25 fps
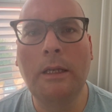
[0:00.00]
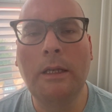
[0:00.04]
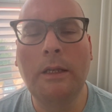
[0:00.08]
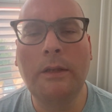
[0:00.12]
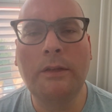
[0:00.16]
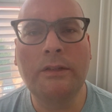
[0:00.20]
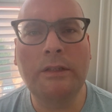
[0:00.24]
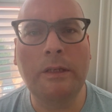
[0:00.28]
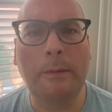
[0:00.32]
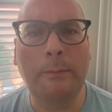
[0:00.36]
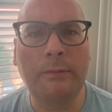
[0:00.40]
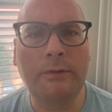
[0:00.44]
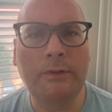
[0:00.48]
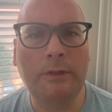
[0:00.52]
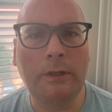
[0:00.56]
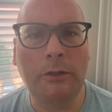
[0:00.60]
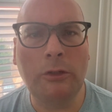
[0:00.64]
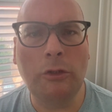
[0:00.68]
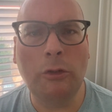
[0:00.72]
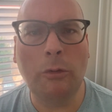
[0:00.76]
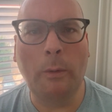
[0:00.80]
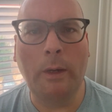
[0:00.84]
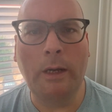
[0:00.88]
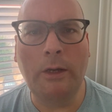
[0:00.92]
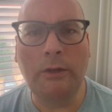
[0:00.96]
some
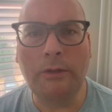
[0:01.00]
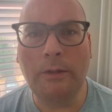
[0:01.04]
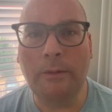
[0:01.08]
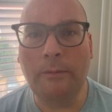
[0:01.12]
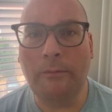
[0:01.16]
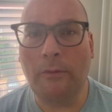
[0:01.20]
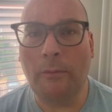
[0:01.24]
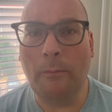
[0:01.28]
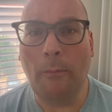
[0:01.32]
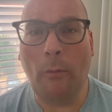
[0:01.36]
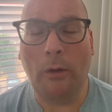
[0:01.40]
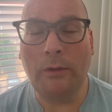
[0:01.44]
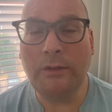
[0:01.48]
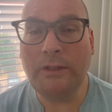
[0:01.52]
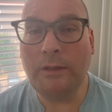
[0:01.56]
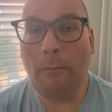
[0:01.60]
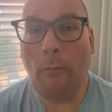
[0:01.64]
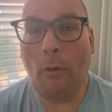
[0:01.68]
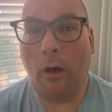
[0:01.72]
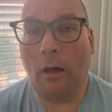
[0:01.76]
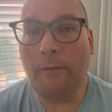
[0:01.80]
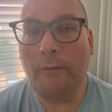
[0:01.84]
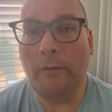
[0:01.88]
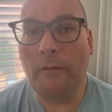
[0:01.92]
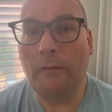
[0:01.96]
situation from some
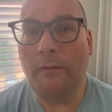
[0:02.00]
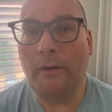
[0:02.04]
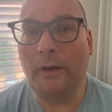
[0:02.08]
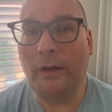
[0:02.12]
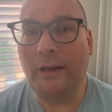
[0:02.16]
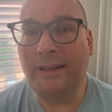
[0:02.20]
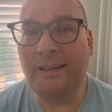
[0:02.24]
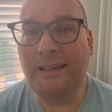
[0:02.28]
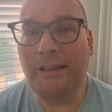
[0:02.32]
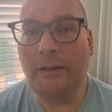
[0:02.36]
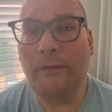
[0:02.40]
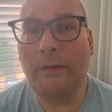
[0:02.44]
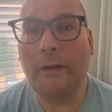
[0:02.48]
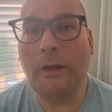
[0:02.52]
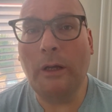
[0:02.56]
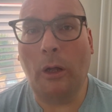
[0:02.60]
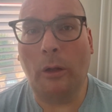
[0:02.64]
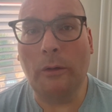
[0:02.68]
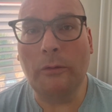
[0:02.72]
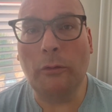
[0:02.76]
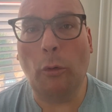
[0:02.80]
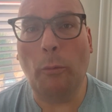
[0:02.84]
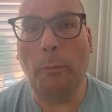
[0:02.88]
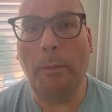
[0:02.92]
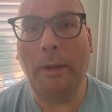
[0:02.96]
often very
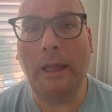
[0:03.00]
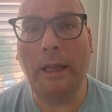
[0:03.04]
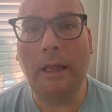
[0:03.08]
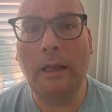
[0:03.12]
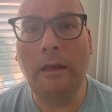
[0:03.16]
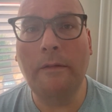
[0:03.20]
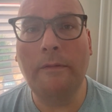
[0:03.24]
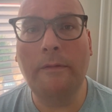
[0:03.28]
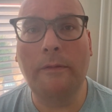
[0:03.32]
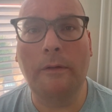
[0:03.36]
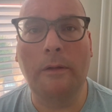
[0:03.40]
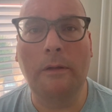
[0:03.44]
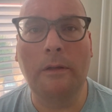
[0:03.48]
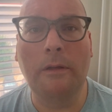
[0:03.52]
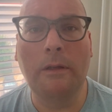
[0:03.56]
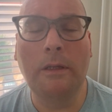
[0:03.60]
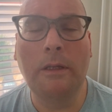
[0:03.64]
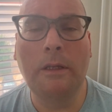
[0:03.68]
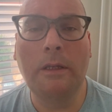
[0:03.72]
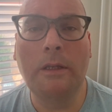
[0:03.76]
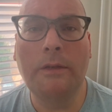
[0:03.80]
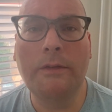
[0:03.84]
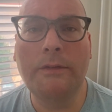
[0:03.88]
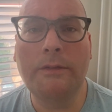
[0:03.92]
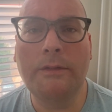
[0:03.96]
difficult or painful
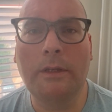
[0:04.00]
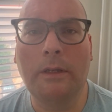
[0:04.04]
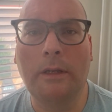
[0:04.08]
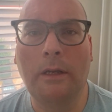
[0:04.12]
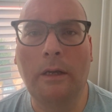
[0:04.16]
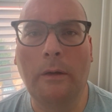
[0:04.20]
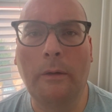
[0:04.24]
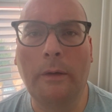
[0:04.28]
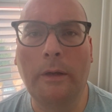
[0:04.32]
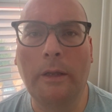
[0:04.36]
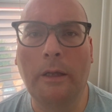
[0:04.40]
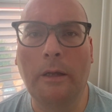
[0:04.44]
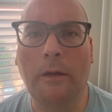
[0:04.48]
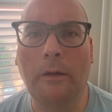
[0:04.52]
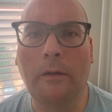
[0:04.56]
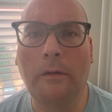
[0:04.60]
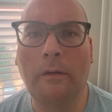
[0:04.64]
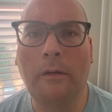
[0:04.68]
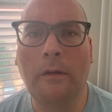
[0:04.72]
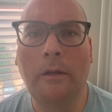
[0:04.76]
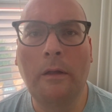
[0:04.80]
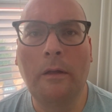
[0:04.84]
scenario